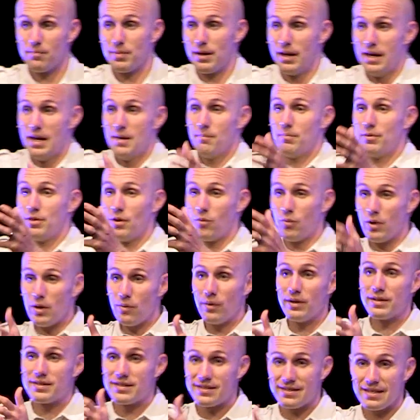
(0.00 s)
But, but that we
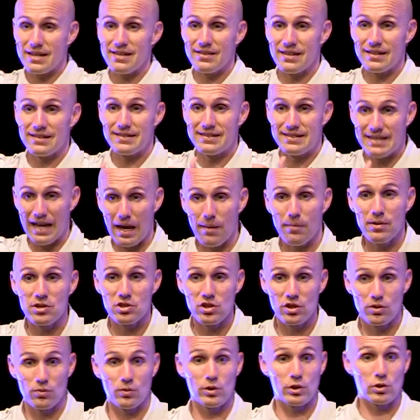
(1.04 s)
would see the
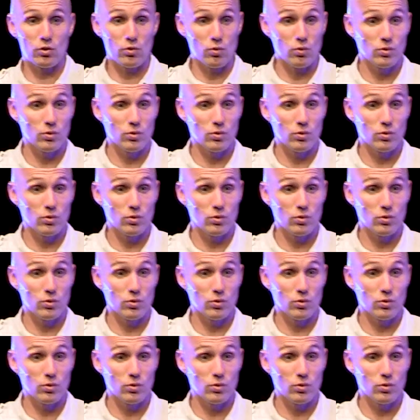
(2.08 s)
damaging re,